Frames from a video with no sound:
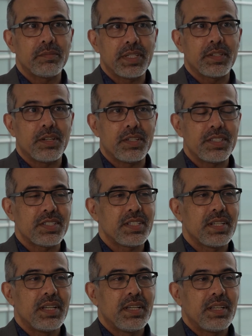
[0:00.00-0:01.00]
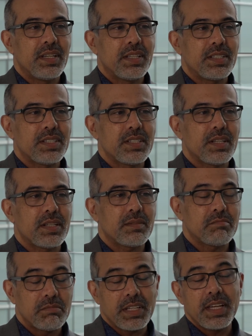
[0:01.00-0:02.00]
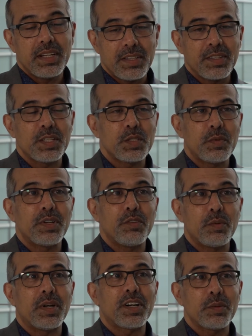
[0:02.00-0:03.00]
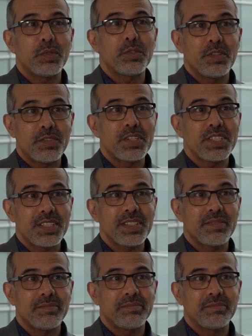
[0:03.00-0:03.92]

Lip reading: because it's, again, I think it's a pretty remarkable university.